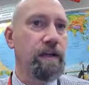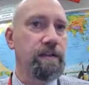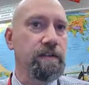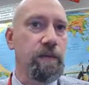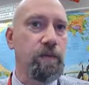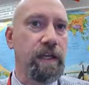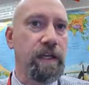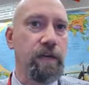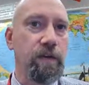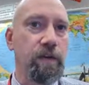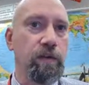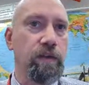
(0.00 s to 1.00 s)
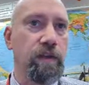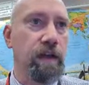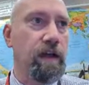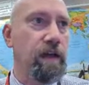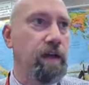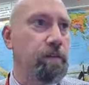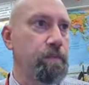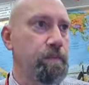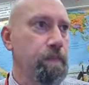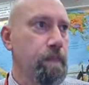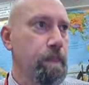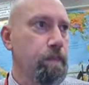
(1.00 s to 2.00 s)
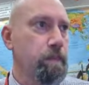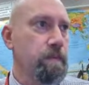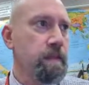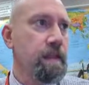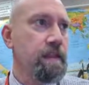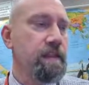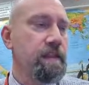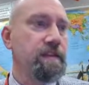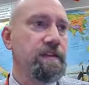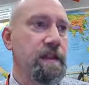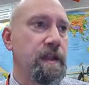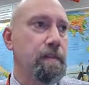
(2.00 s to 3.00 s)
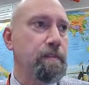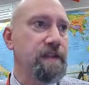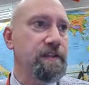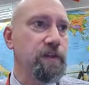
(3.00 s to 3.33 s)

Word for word: What else did we use? Um, this is an